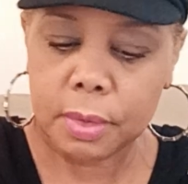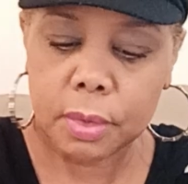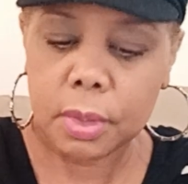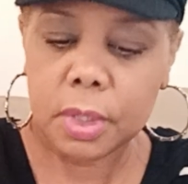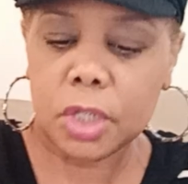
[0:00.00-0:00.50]

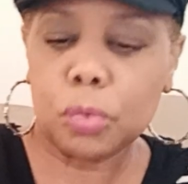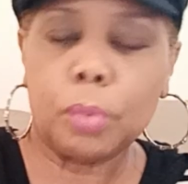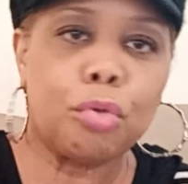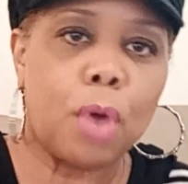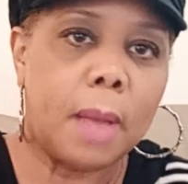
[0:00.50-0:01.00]
This will
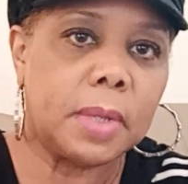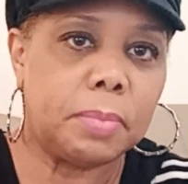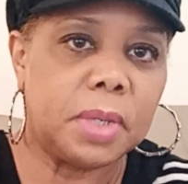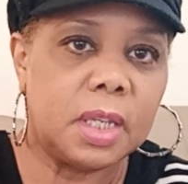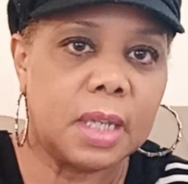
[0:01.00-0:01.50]
probably be
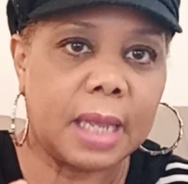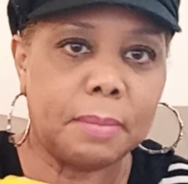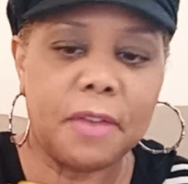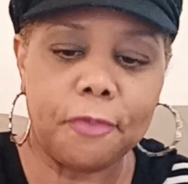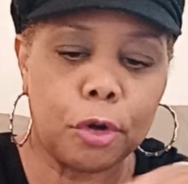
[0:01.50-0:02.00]
like my
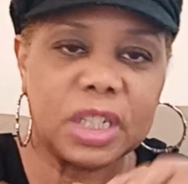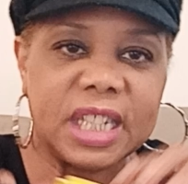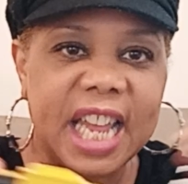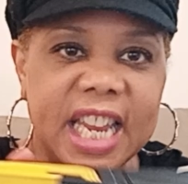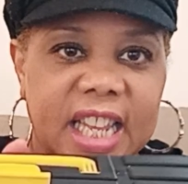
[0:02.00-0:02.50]
first aid
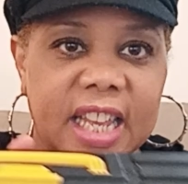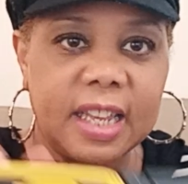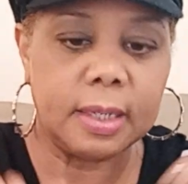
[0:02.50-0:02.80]
kit.